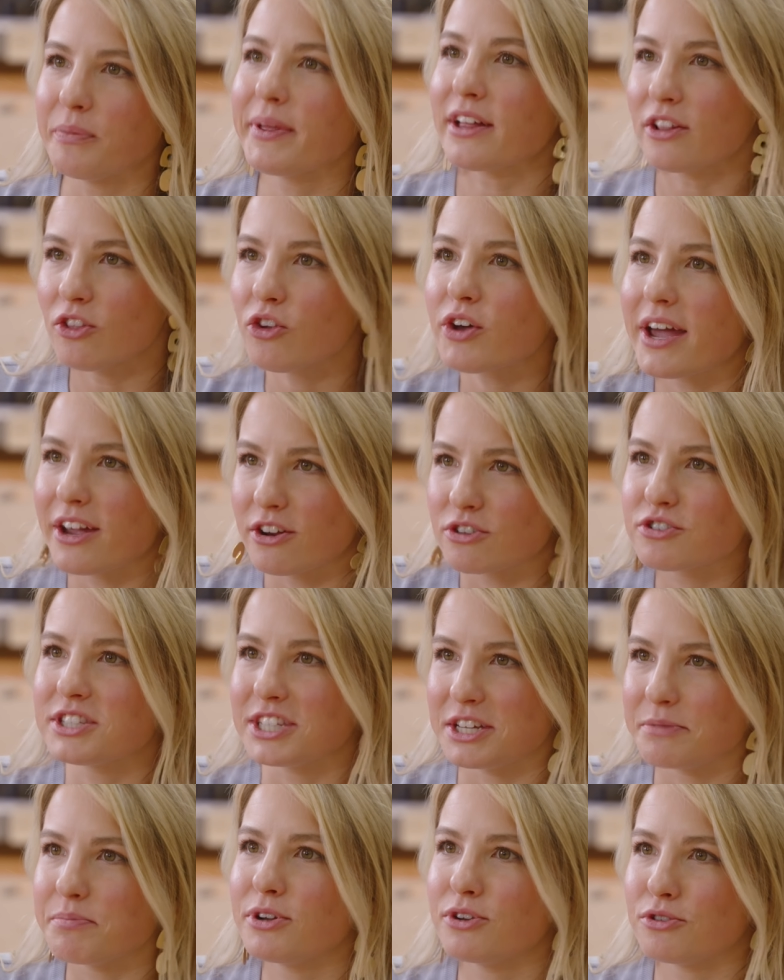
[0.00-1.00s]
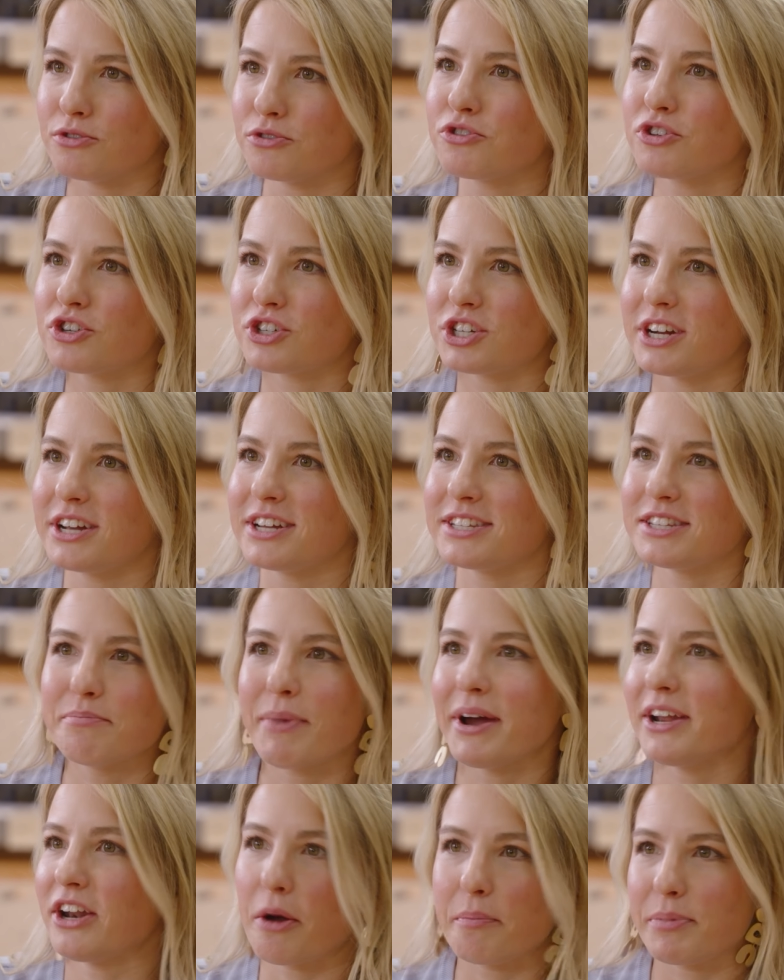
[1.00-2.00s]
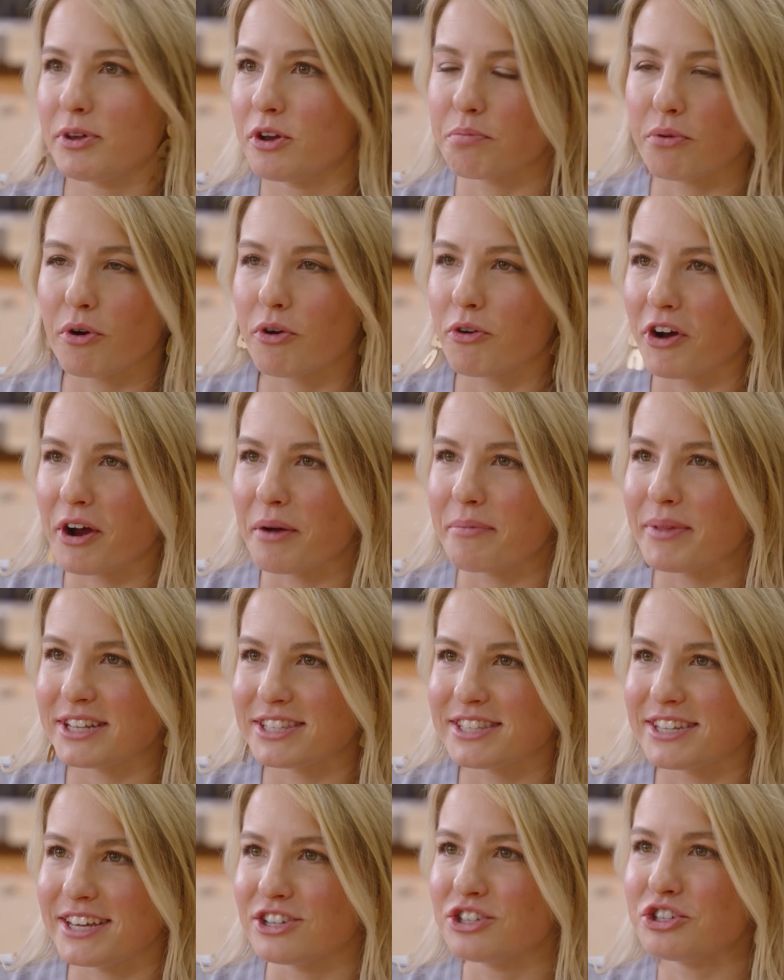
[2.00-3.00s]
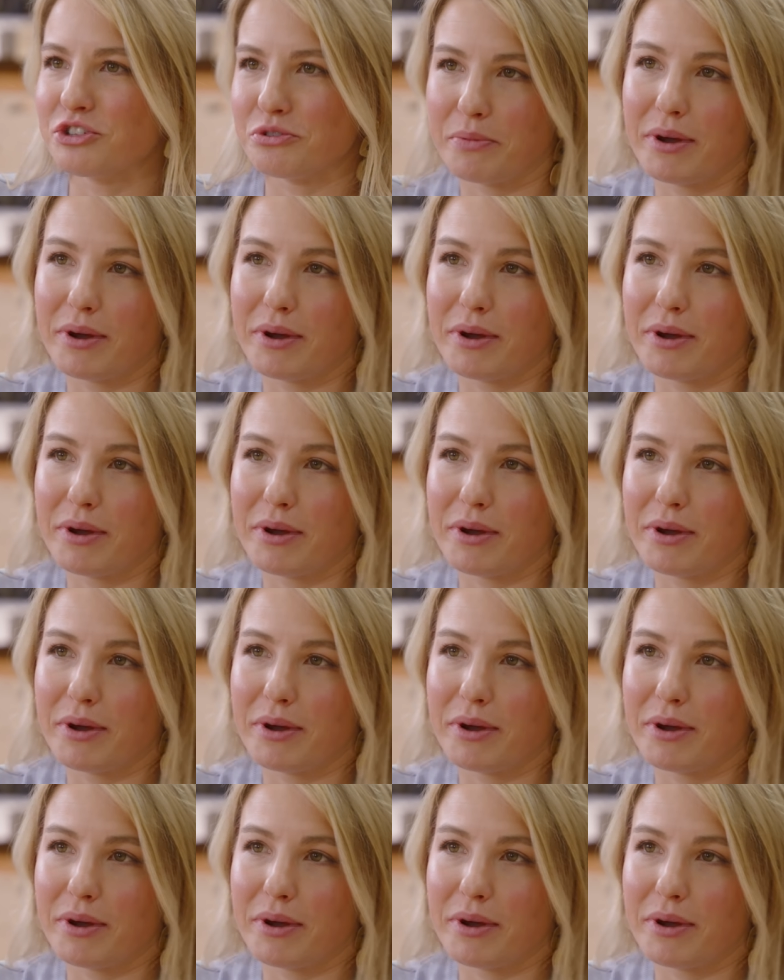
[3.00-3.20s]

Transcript: like look at your sleep and your nutrition, because it might not be your program that's the issue.